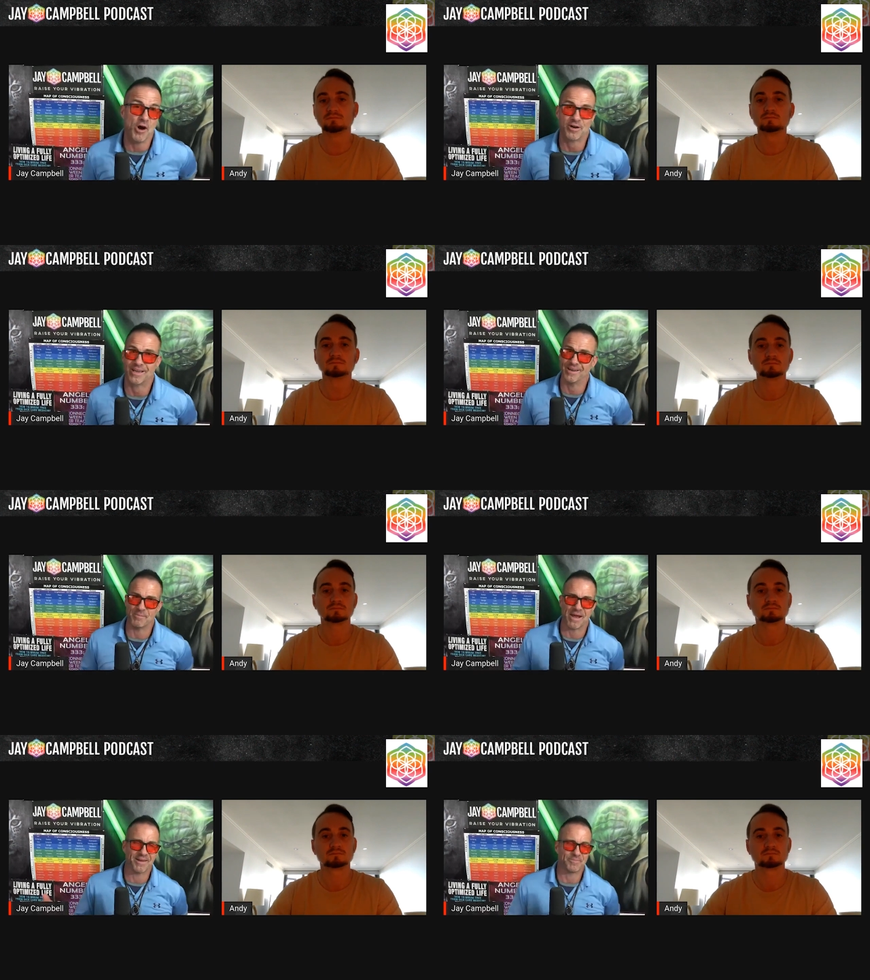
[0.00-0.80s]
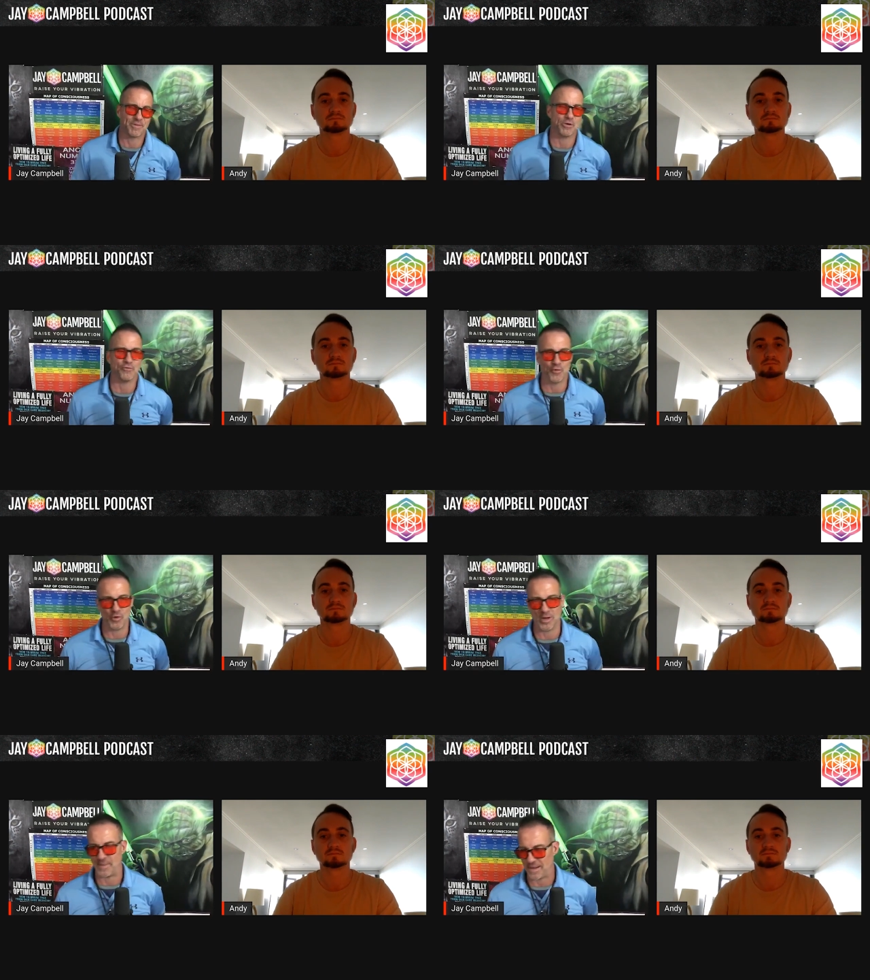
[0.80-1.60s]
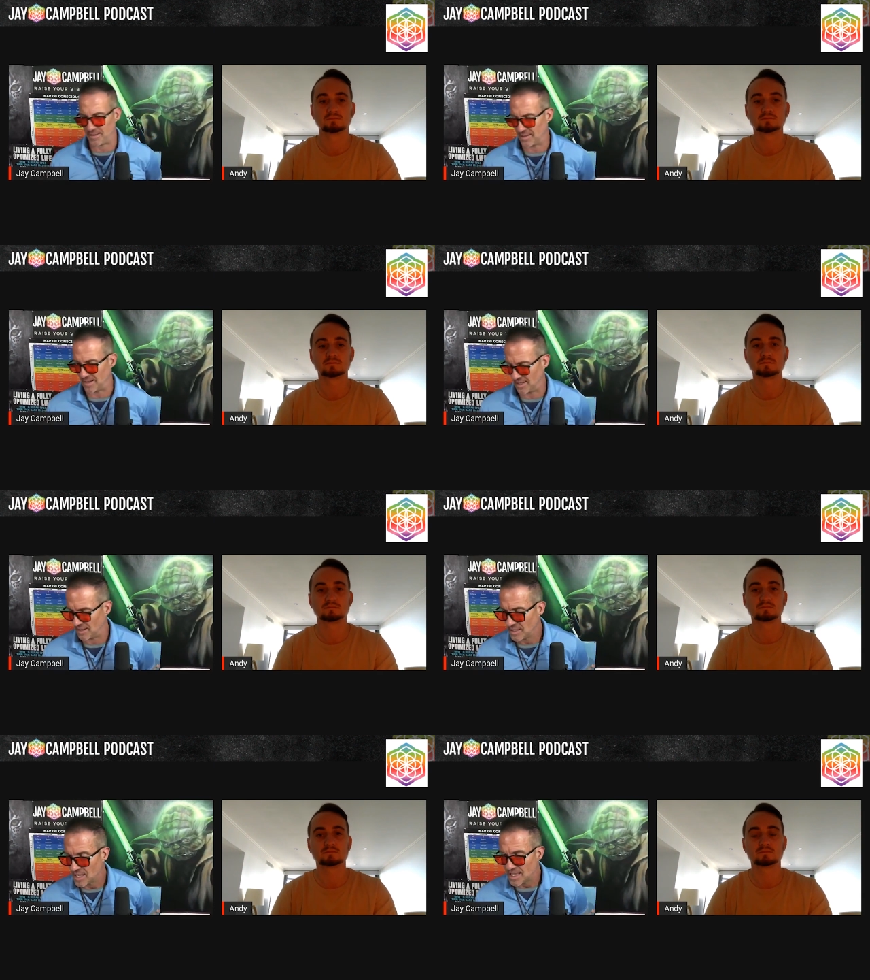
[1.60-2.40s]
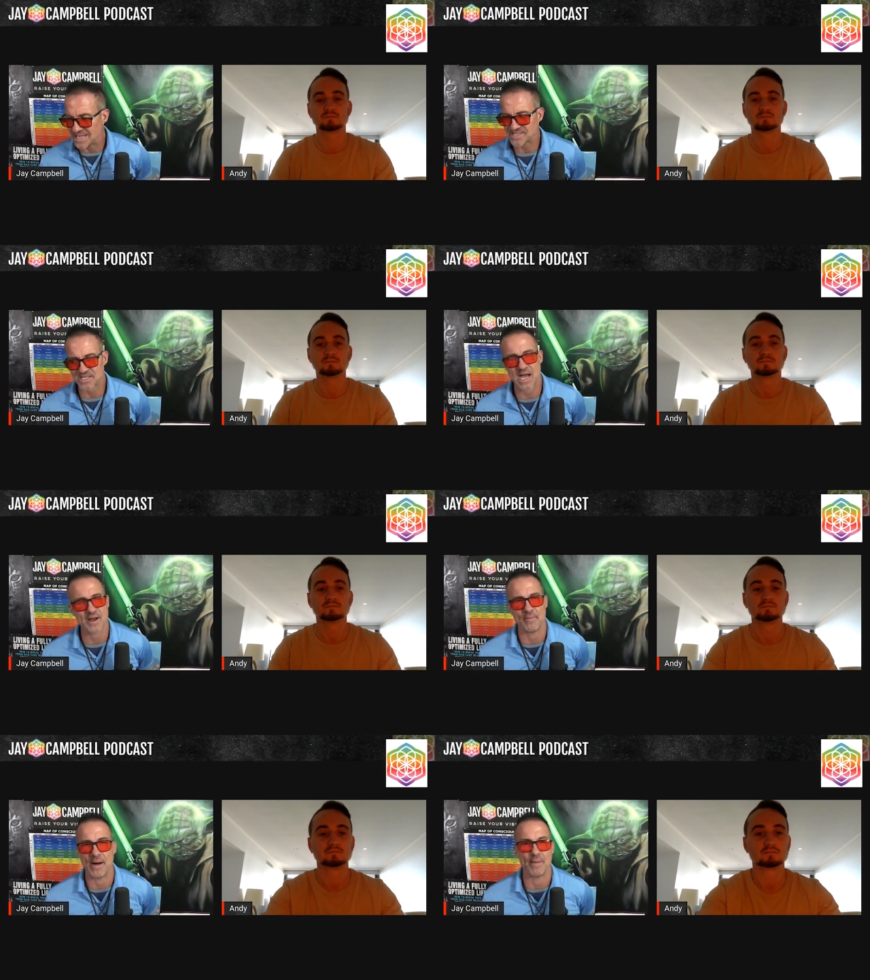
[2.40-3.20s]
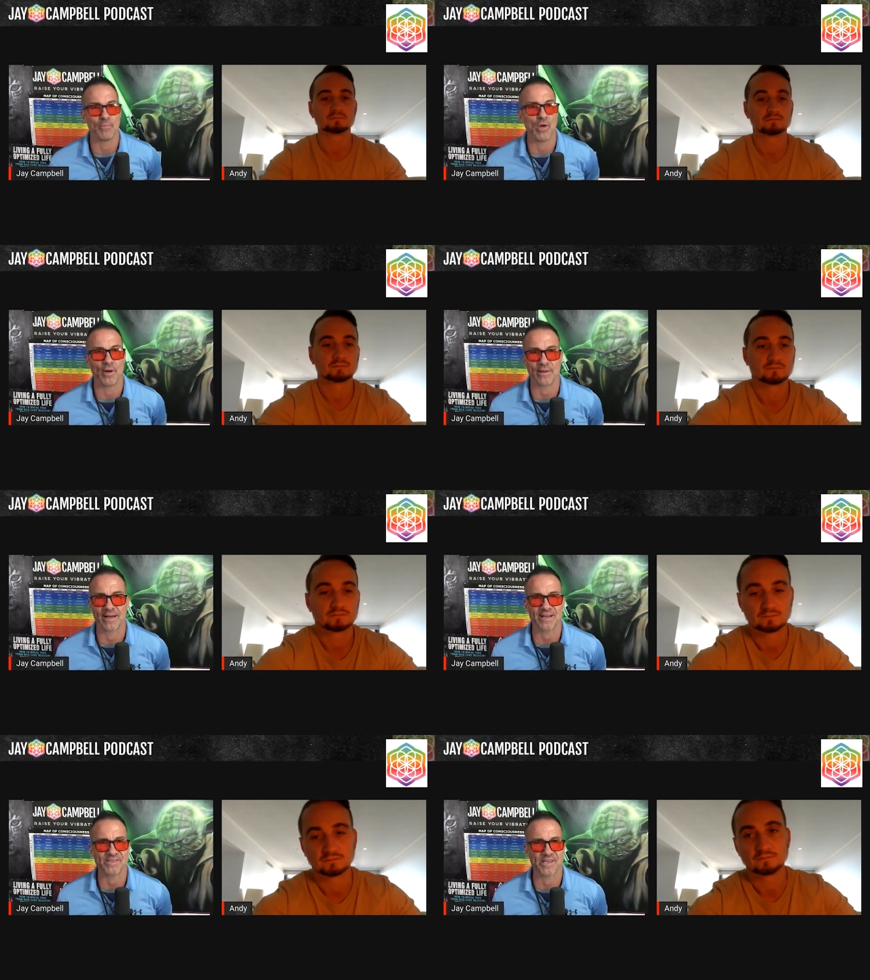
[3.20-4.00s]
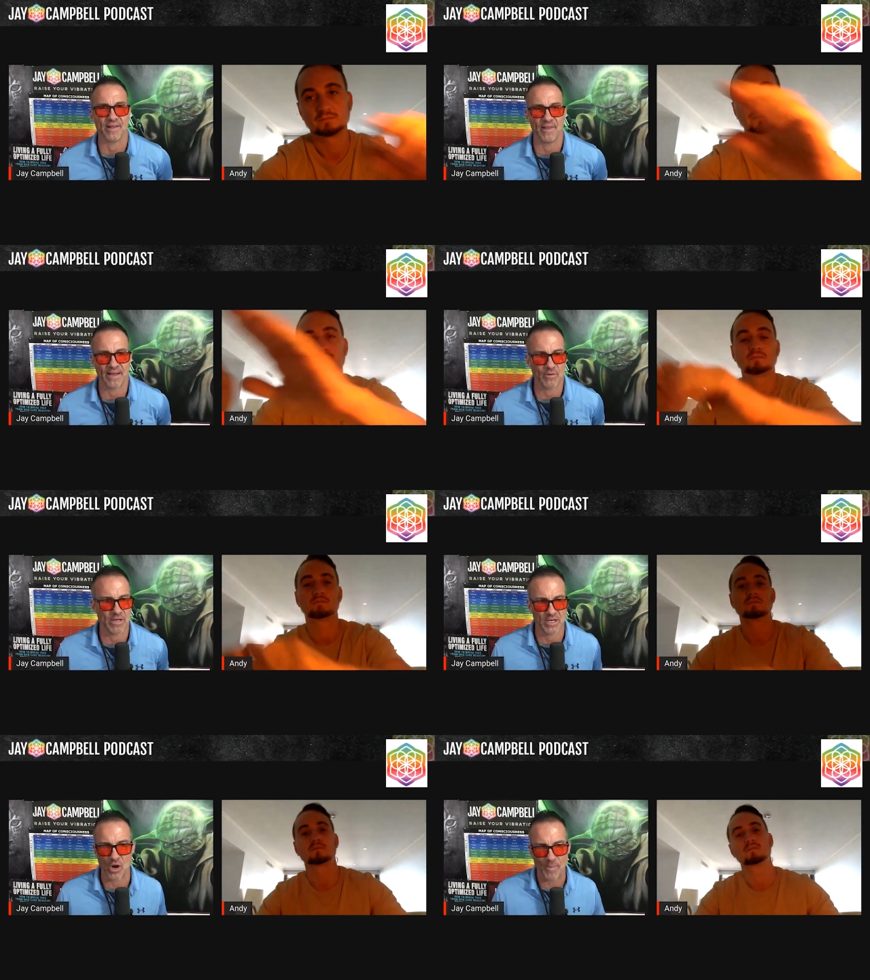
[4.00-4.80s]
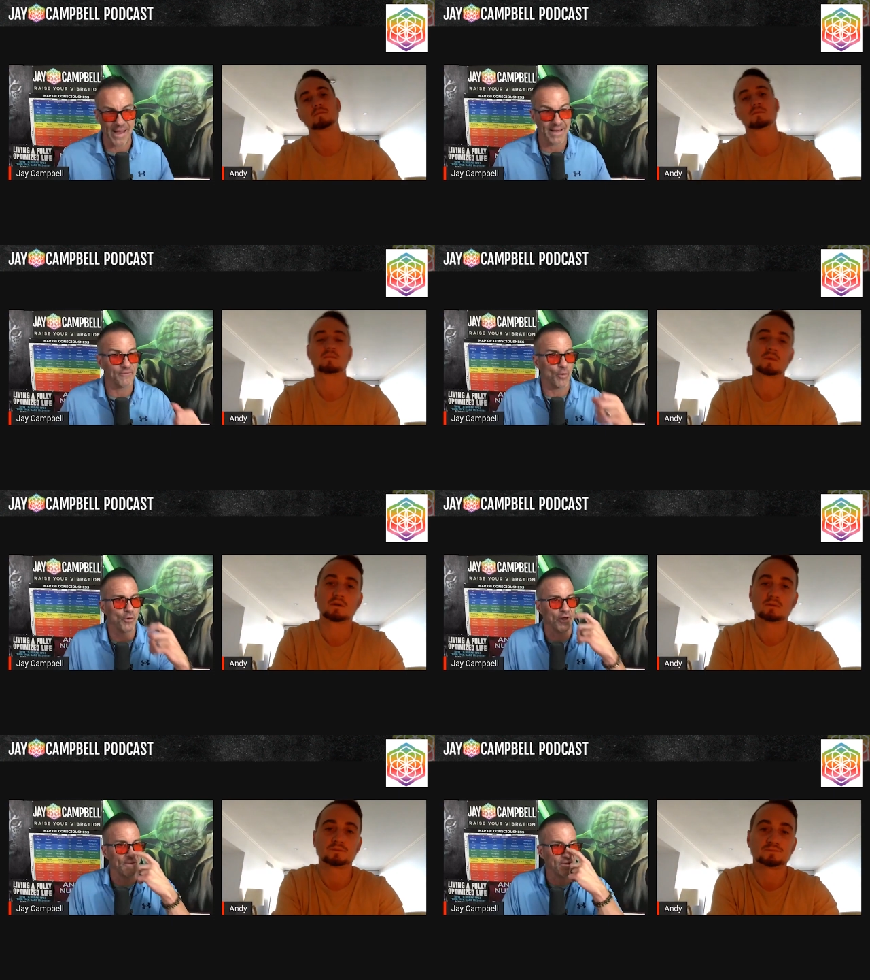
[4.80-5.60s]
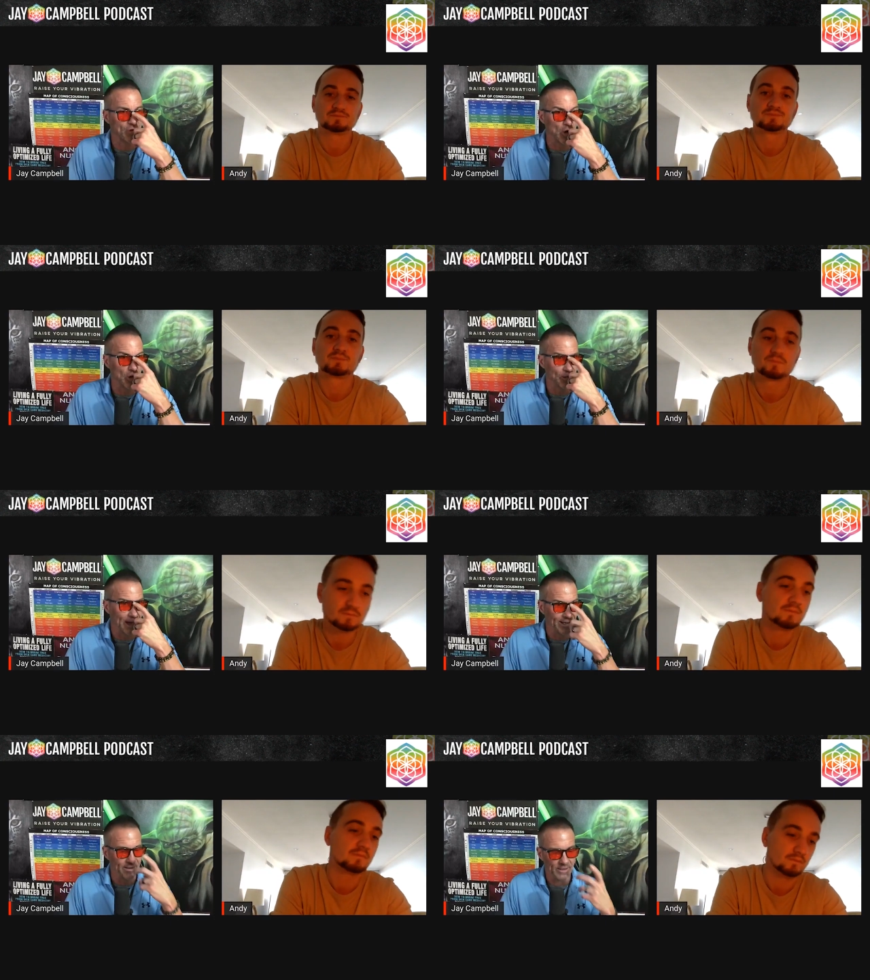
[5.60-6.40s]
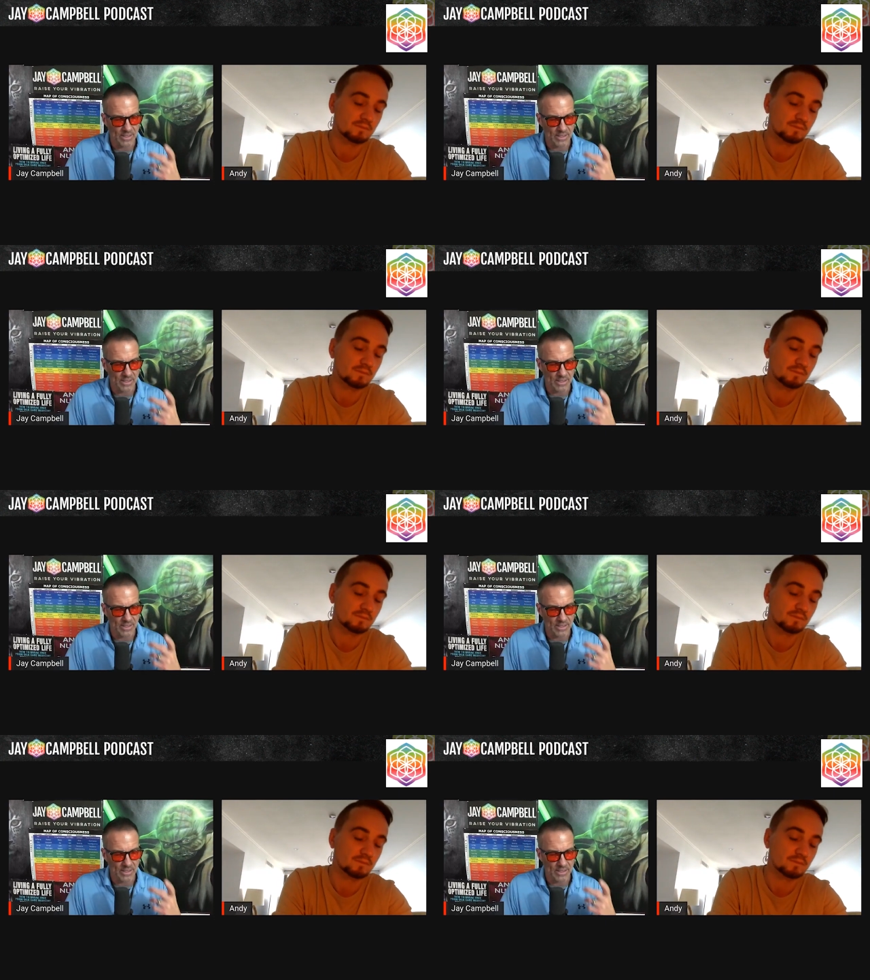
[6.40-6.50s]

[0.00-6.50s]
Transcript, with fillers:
Speaker 1: again, man, beautiful. I mean, uh, it's kind of mind blowing. Like I said, like we could go back and forth on this all night.